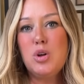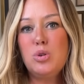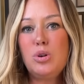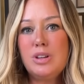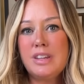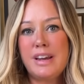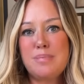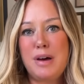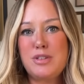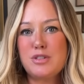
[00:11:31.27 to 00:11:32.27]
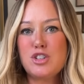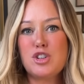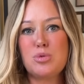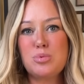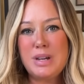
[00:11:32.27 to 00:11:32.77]
look like Mother
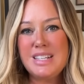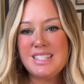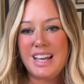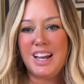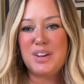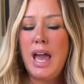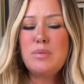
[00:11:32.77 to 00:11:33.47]
Teresa.